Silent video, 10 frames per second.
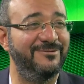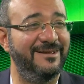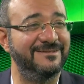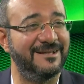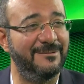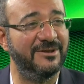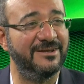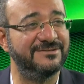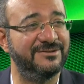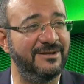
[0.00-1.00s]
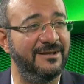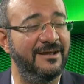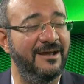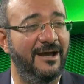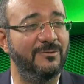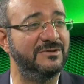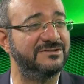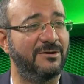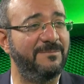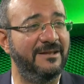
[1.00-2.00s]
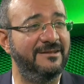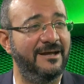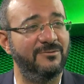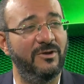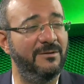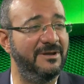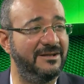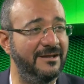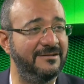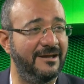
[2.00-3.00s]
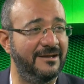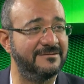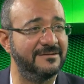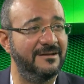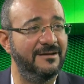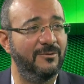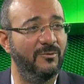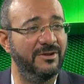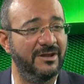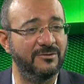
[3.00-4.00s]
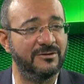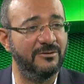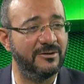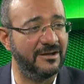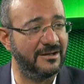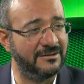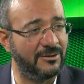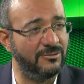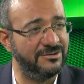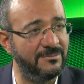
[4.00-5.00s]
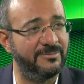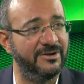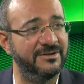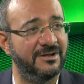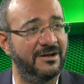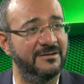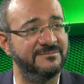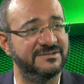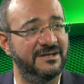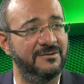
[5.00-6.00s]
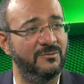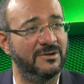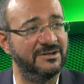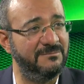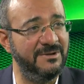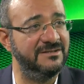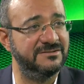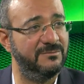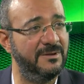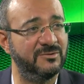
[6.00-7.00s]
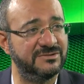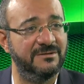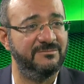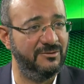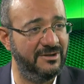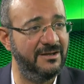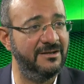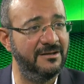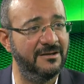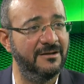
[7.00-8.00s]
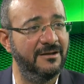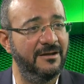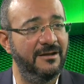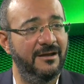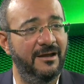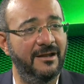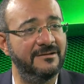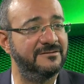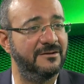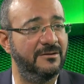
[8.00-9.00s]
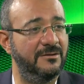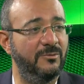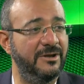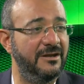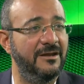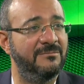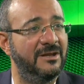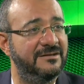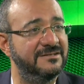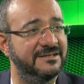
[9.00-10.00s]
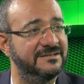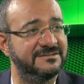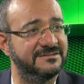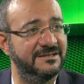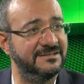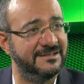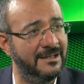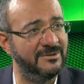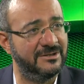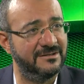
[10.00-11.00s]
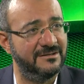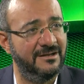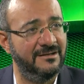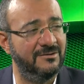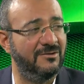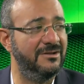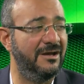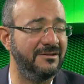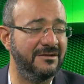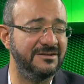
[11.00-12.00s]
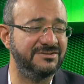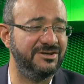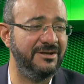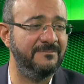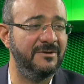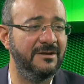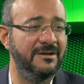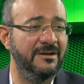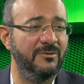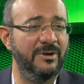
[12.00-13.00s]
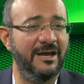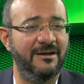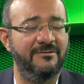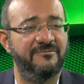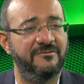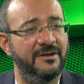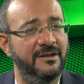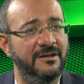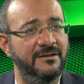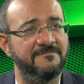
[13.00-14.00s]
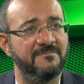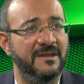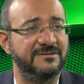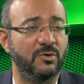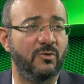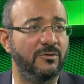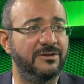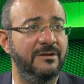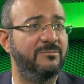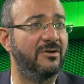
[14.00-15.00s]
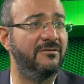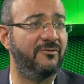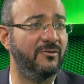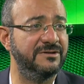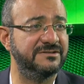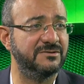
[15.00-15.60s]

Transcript: the Islamic history. And we stop at that, we imitate that without looking at the contemporary times and what it means to be Muslim today. And we claim that this is Islamic. And on the other extreme, we have a so-called liberal voice